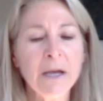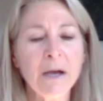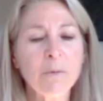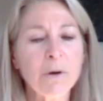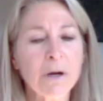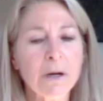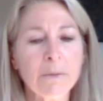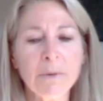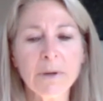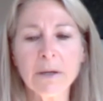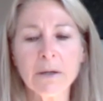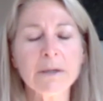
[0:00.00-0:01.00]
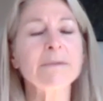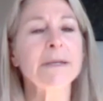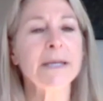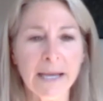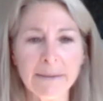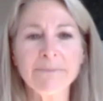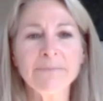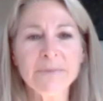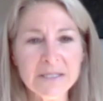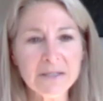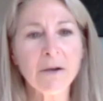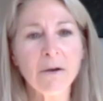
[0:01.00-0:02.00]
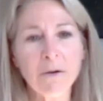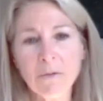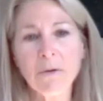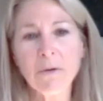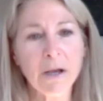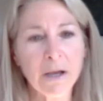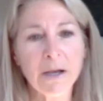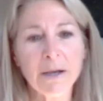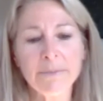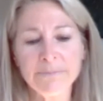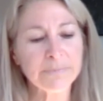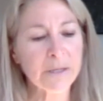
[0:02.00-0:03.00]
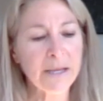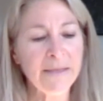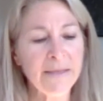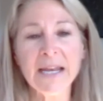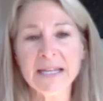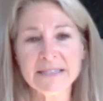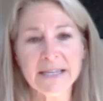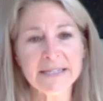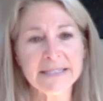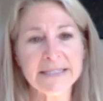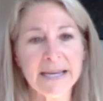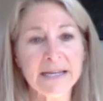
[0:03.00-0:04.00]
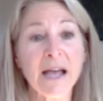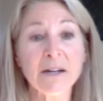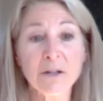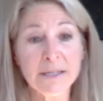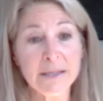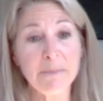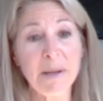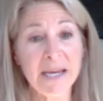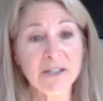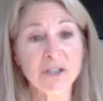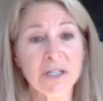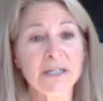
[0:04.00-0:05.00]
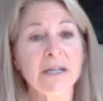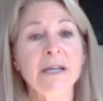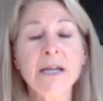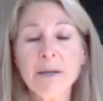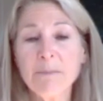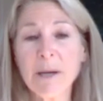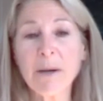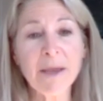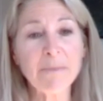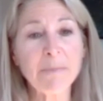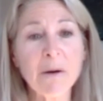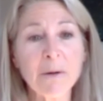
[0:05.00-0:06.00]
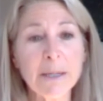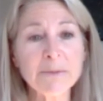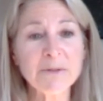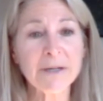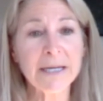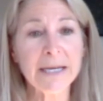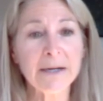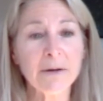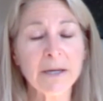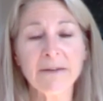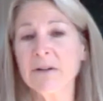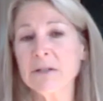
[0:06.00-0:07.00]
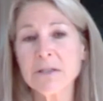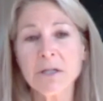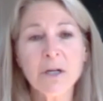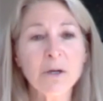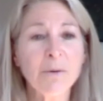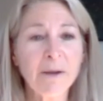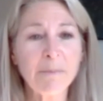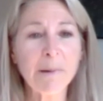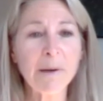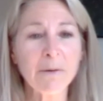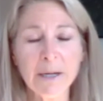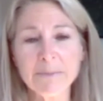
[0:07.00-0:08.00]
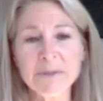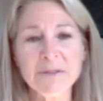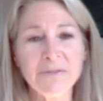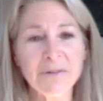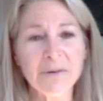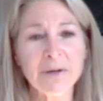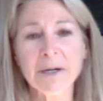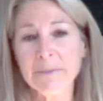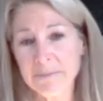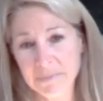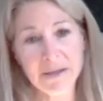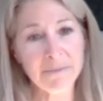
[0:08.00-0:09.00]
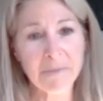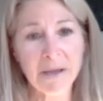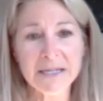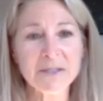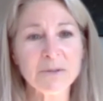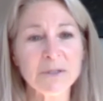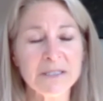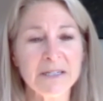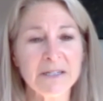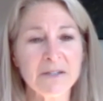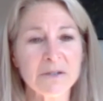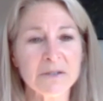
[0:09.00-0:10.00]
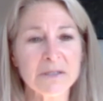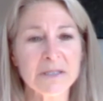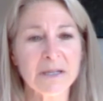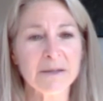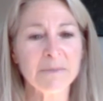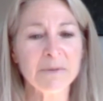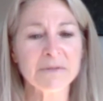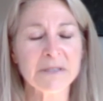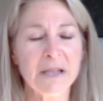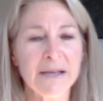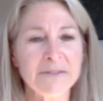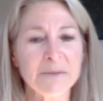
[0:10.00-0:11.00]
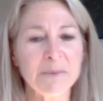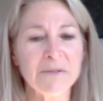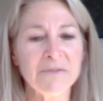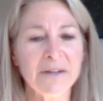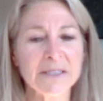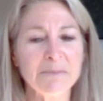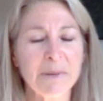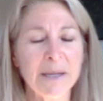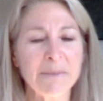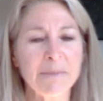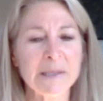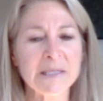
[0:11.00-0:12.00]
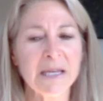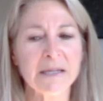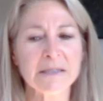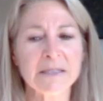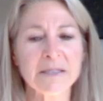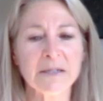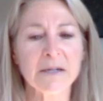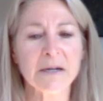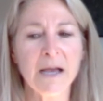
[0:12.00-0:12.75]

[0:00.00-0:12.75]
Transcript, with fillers: We're, we're yeah. So, um, and then as I say, not only the patient, but we have programs for caregivers. We have programs for the high school seniors um, whose lives have been affected by breast cancer.